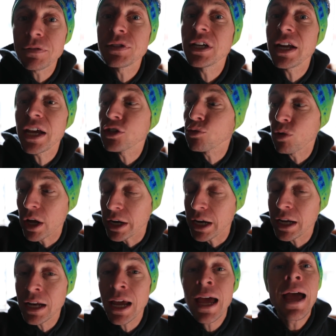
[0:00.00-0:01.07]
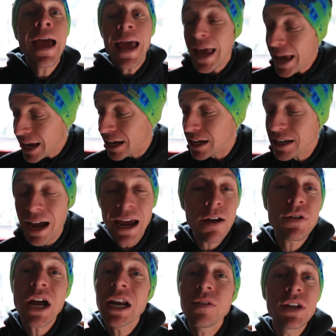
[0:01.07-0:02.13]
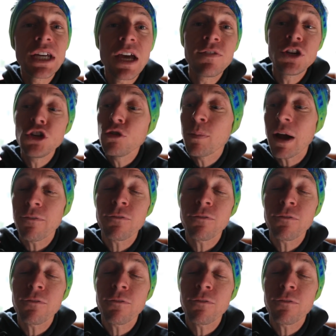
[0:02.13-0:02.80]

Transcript: of today's run in, and I have not even given you my